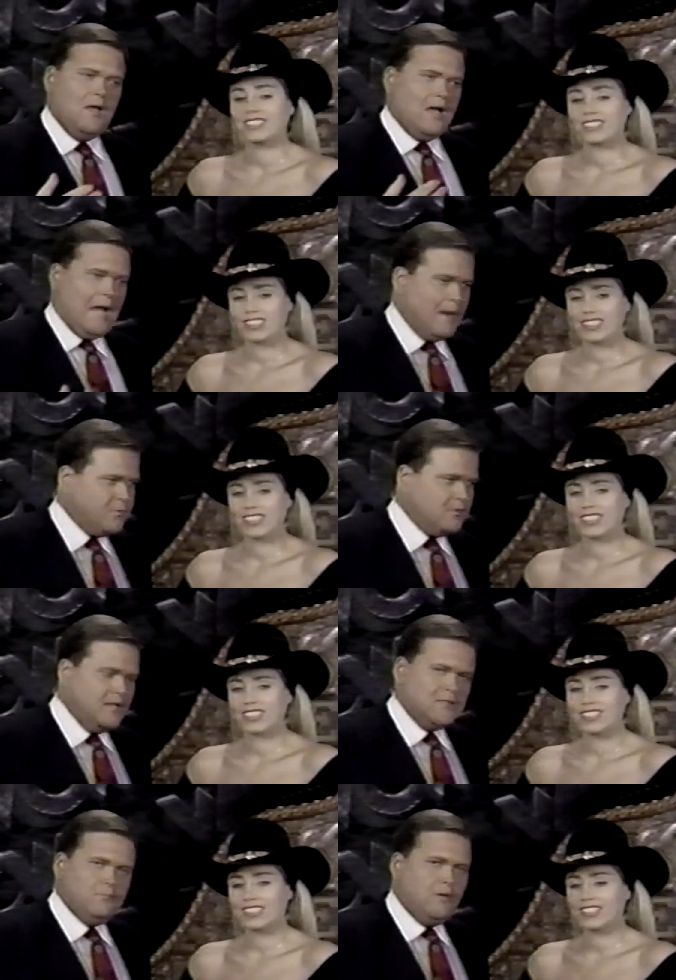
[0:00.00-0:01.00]
Speaker 1: I'm
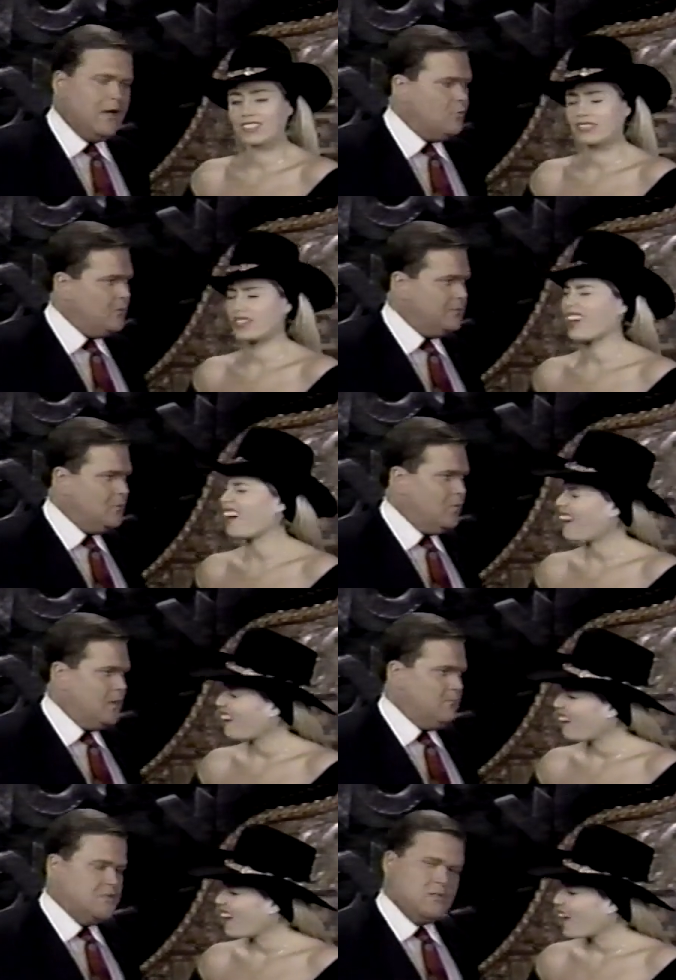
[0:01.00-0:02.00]
predicting Barry Windham to win it,
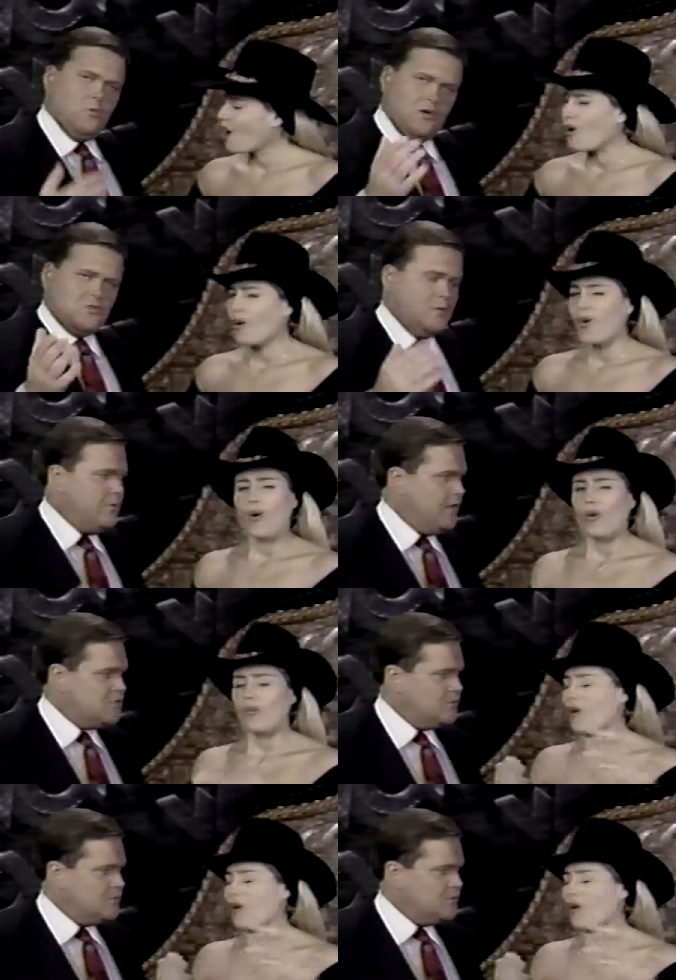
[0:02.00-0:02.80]
Missy. What is your prediction?